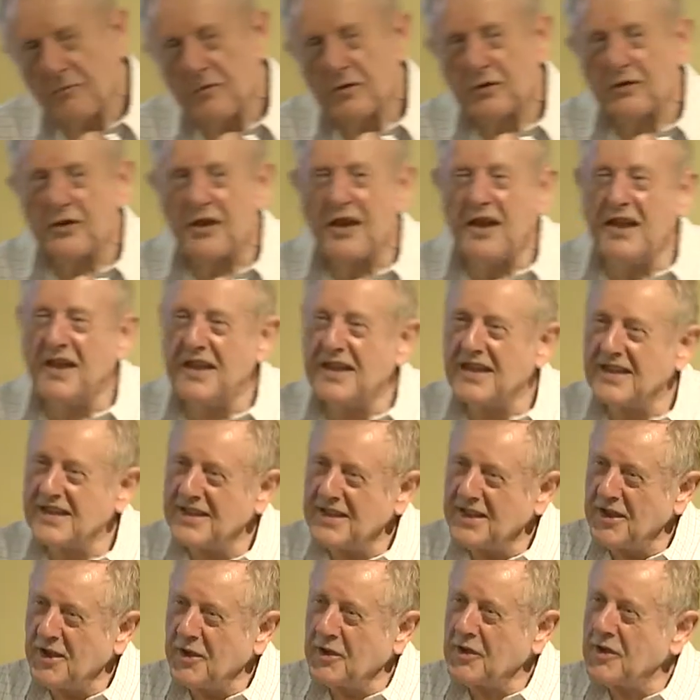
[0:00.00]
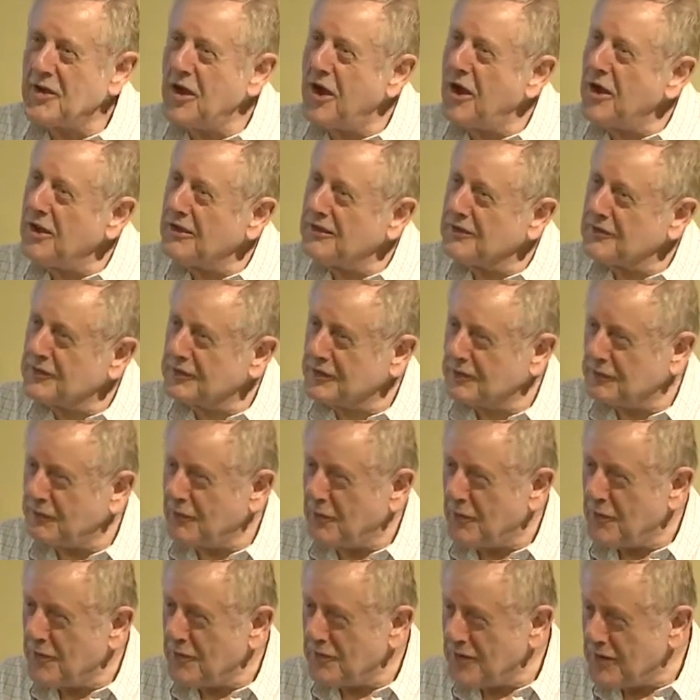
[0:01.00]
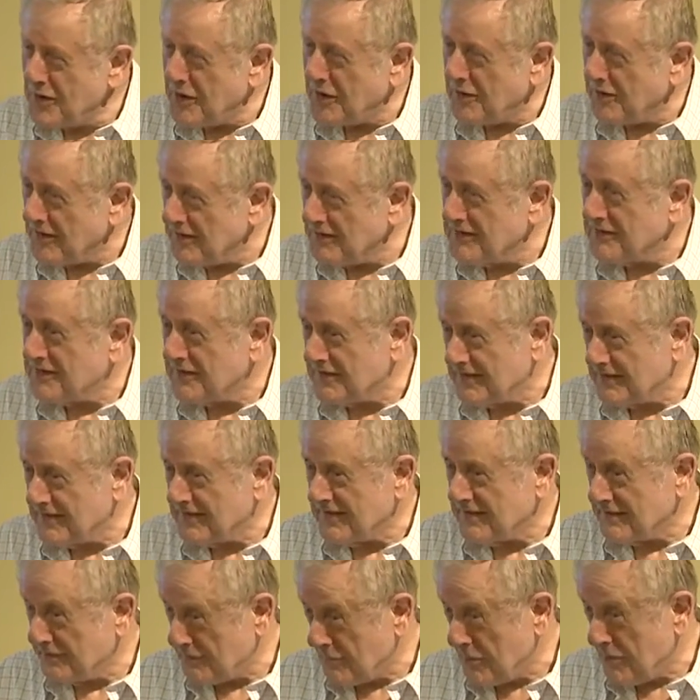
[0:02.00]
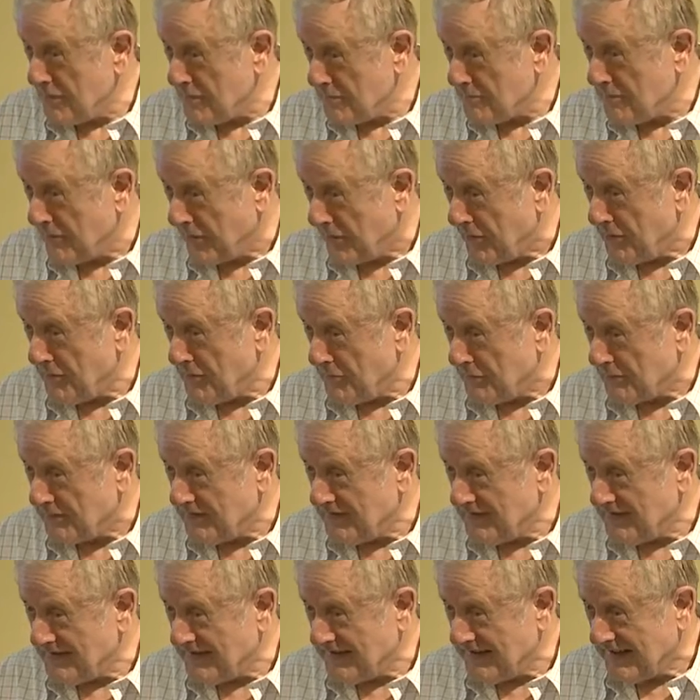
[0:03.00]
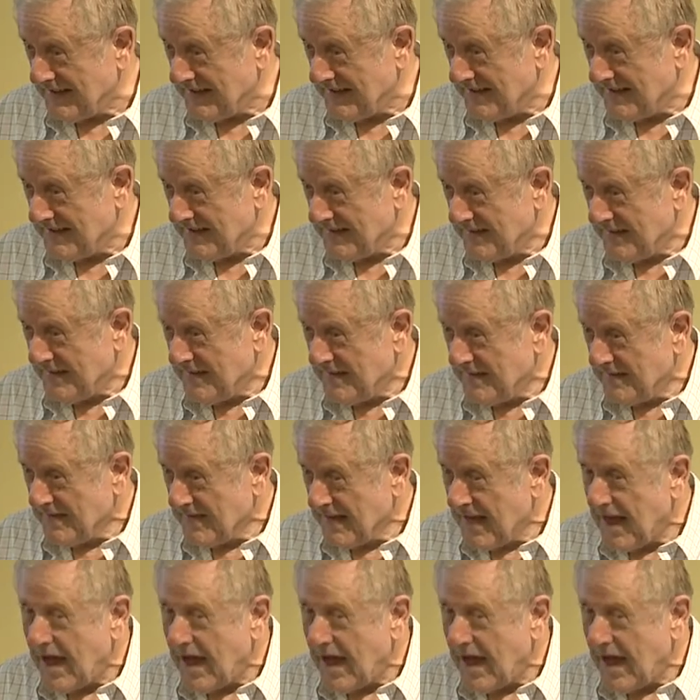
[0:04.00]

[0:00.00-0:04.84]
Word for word: wouldn't be. God's foreknowledge, it's a horrible thought, isn't it? Mm.